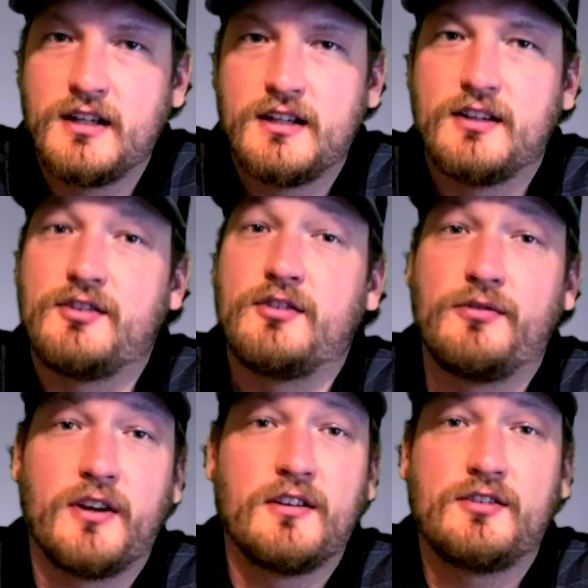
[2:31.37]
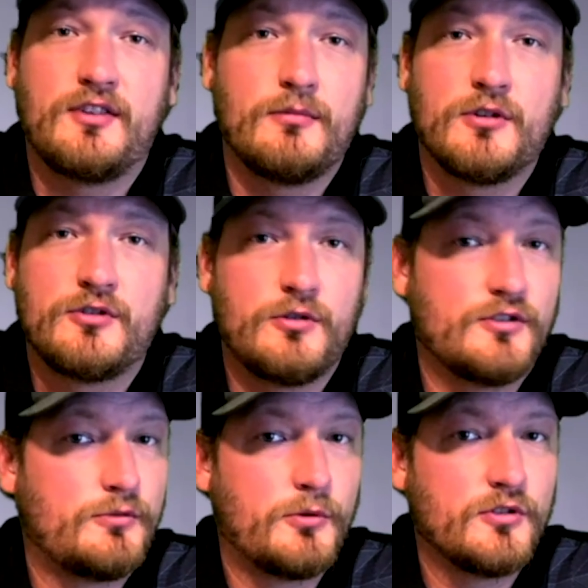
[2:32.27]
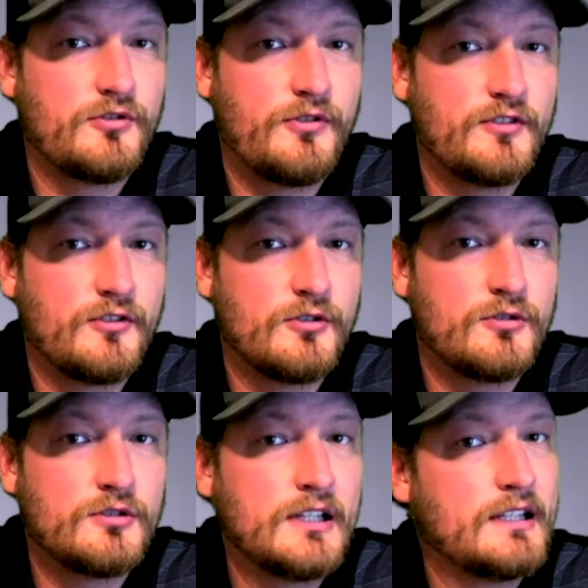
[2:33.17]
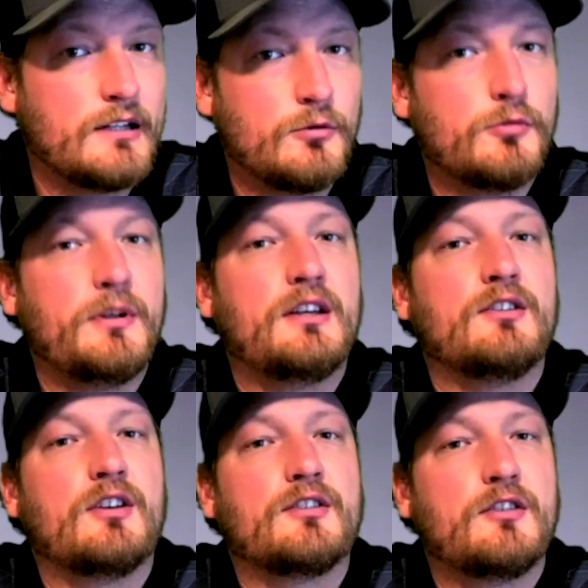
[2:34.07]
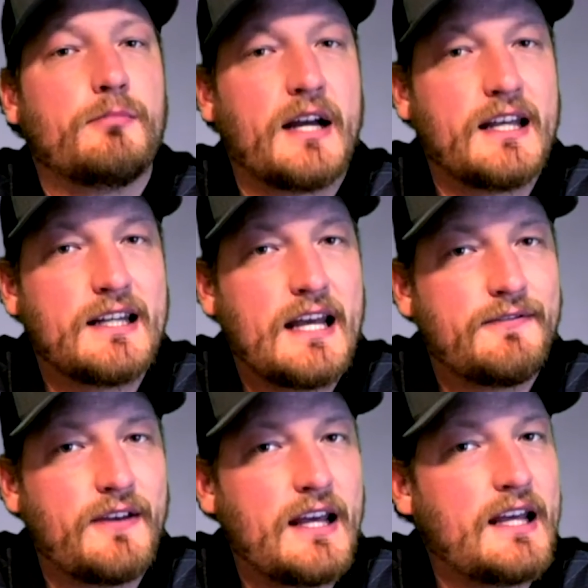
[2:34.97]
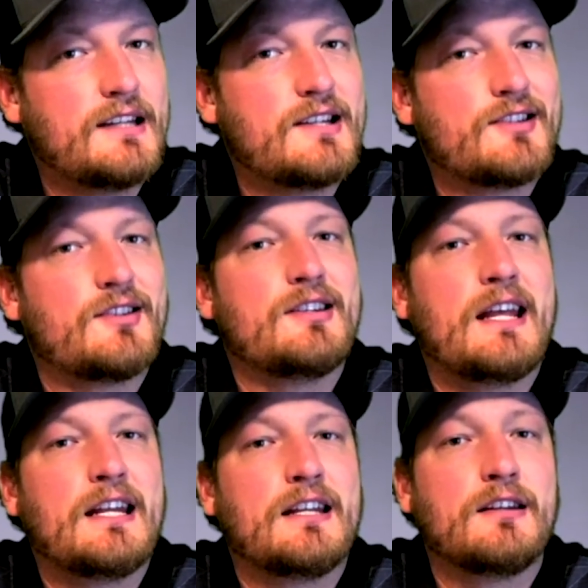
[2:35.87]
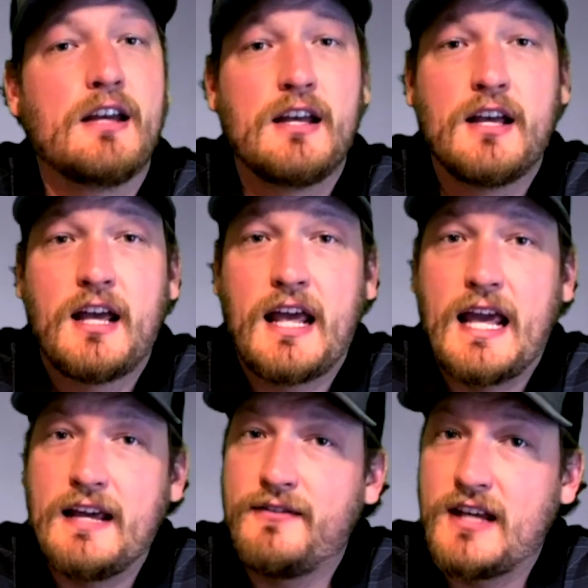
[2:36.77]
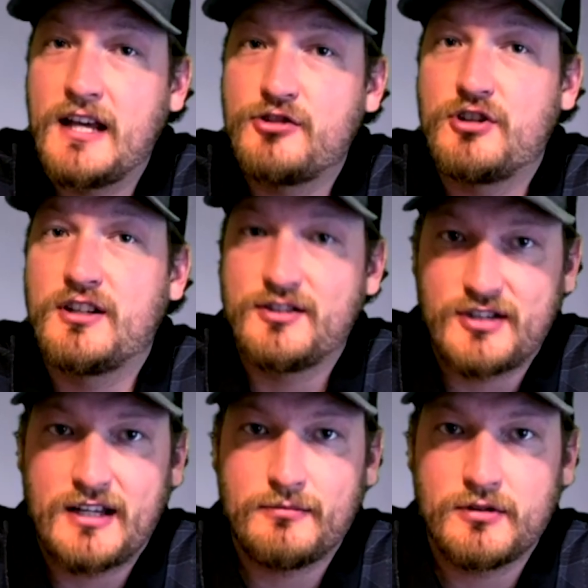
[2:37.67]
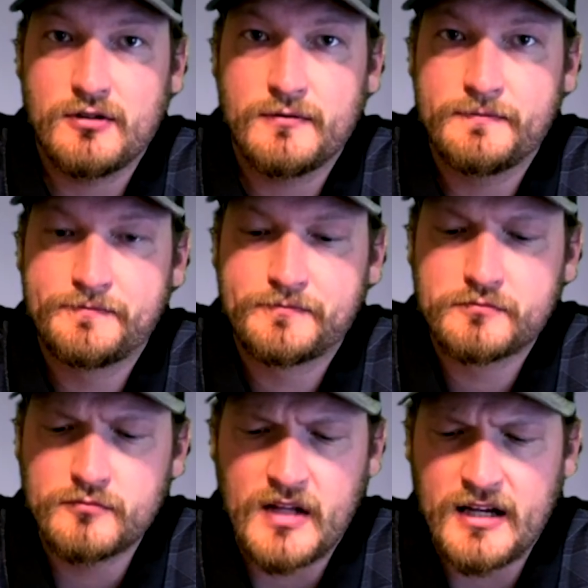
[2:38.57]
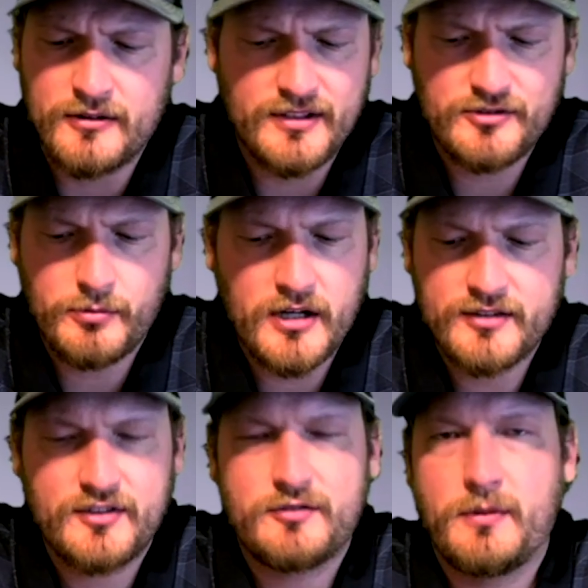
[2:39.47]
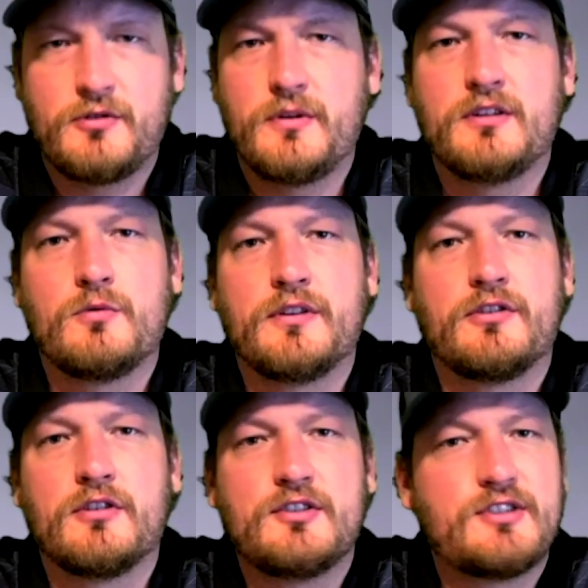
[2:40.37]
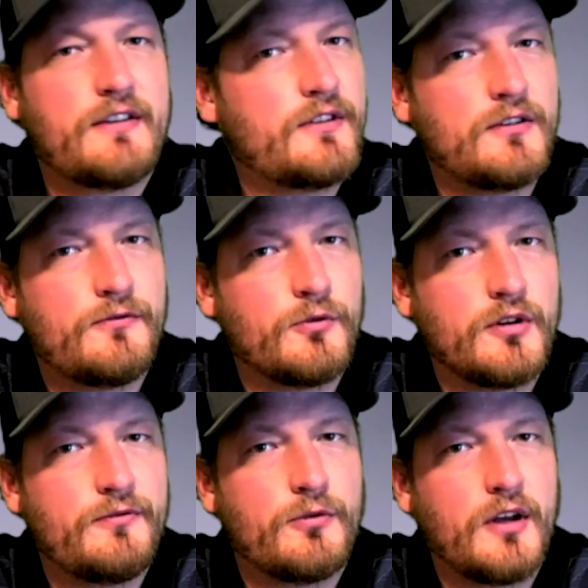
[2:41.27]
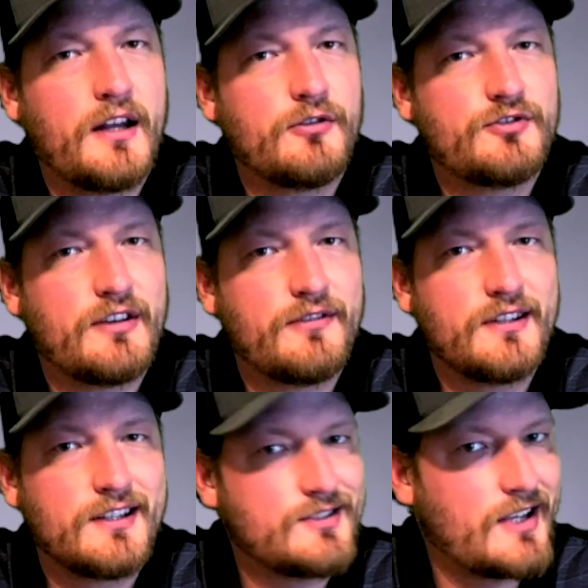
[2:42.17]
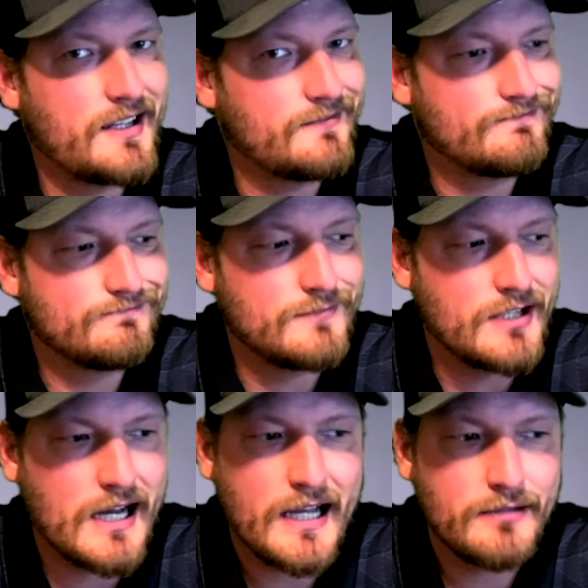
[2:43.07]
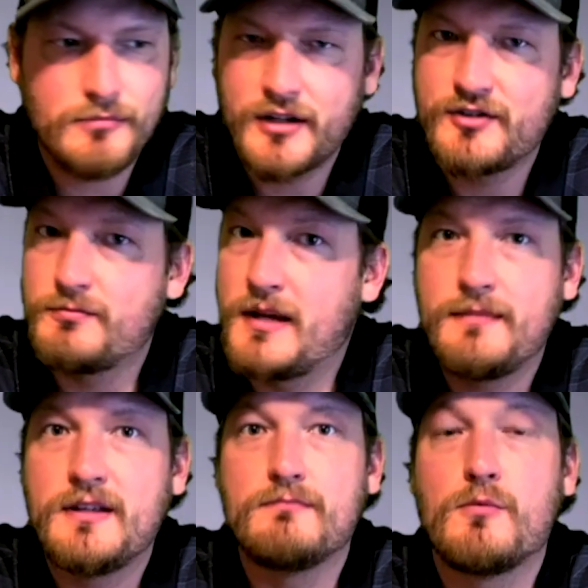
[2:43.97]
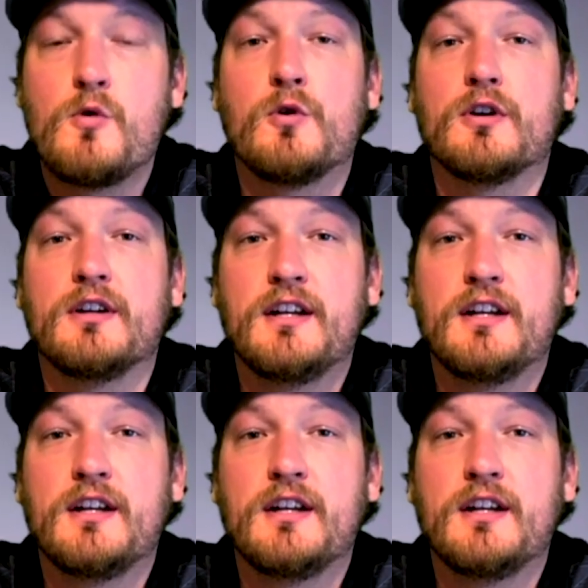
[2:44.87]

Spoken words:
This is very similar to a sports physical and will be conducted by an FAA designated aviation examiner. Now, this process between the 137 and 44807 can take 9 months, maybe more.